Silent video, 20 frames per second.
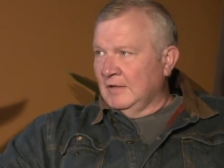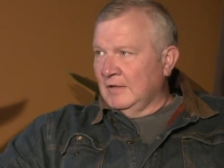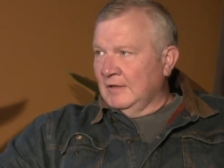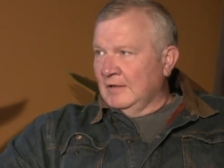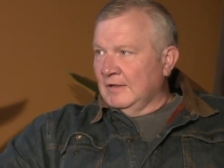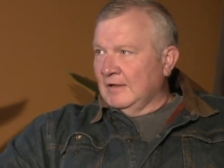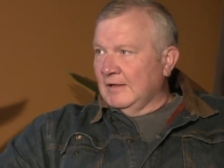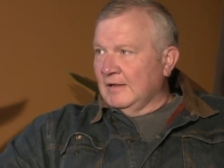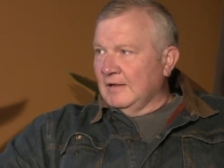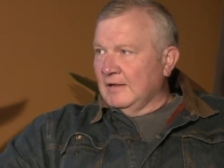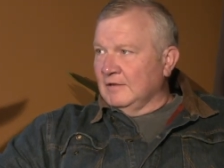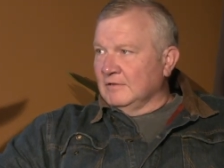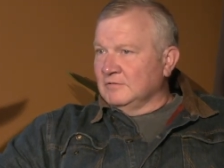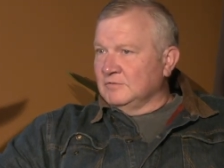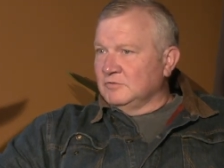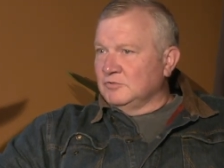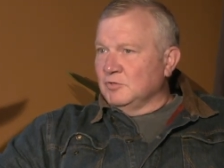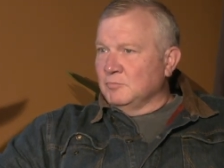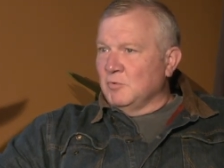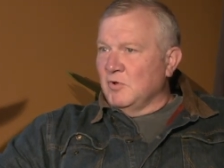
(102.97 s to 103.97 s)
Uh,
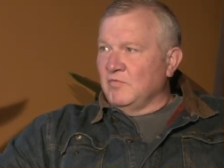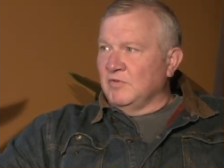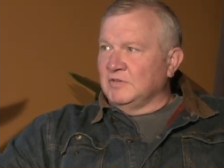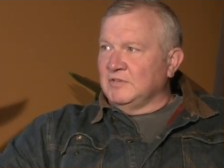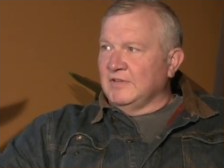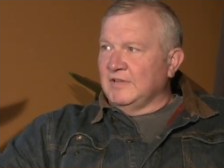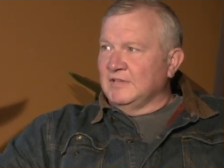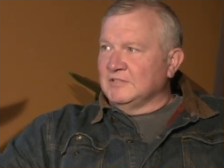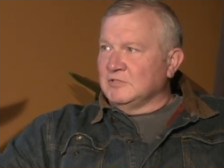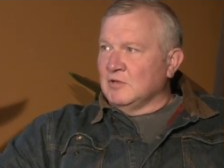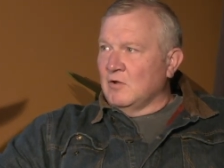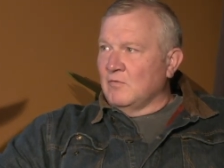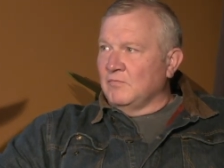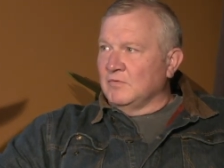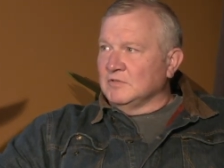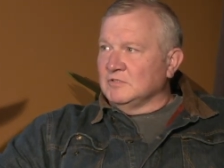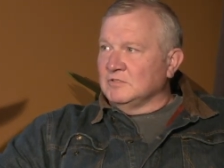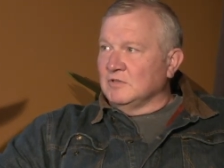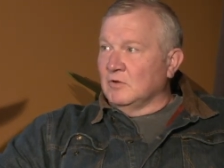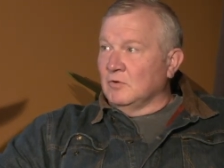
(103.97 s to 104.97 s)
to move into his
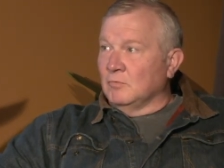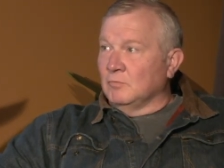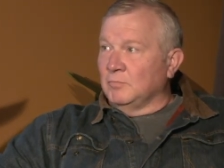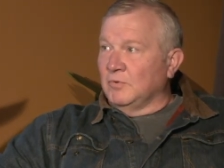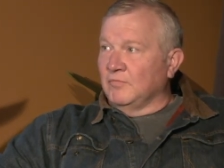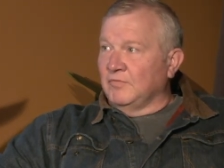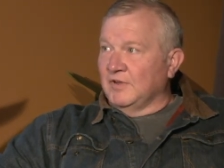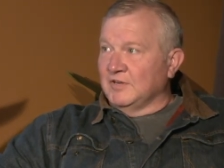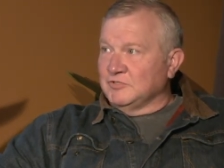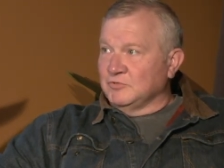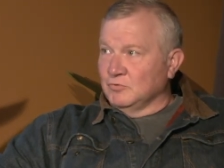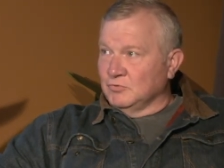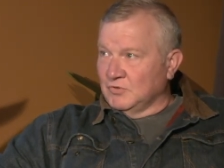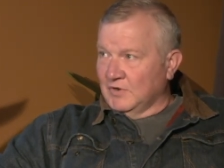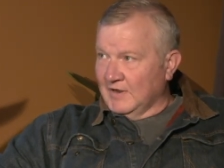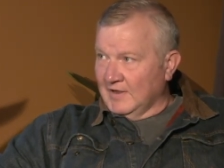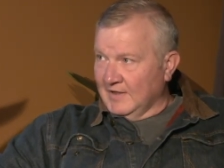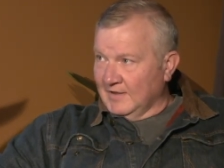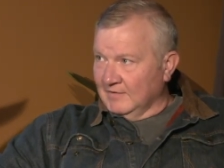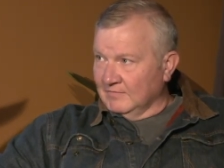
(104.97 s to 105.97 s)
office on Professional
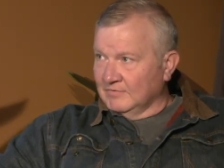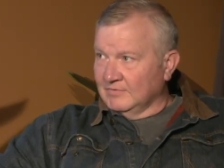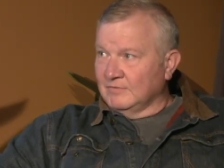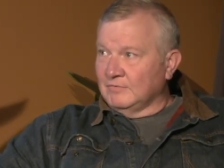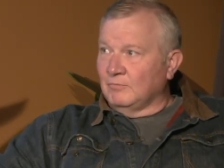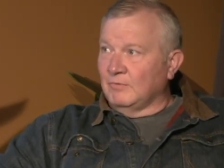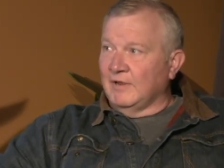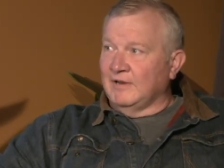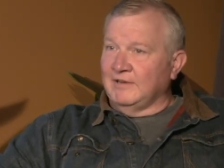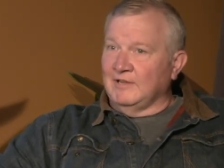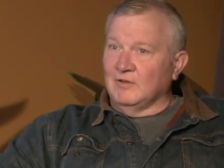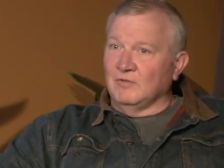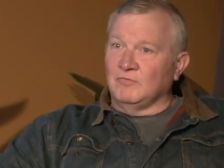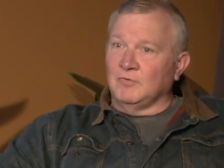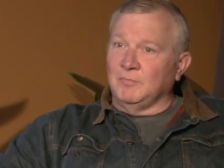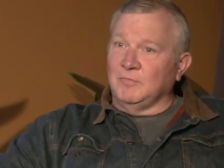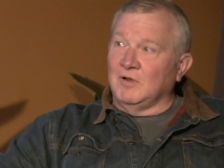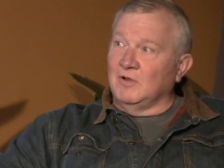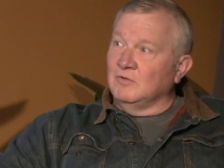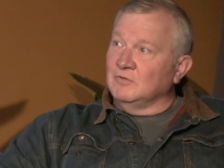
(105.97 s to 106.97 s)
Drive, mm -hmm. right down
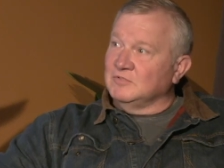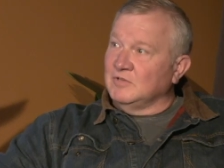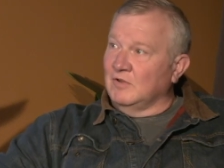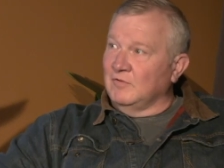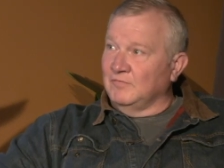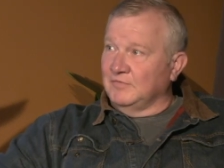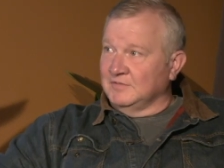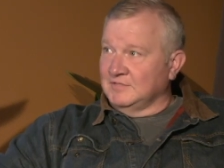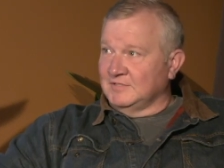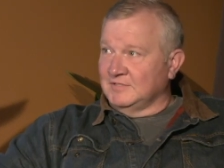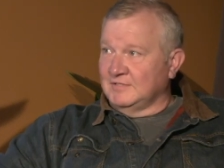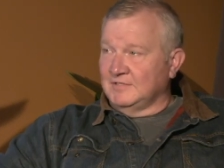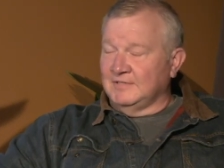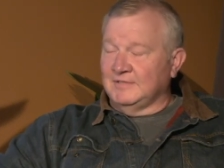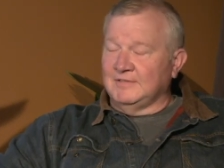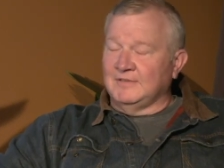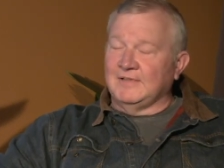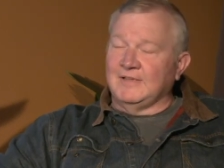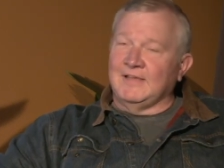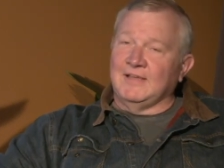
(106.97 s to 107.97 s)
from y'all's office. Yes, sir.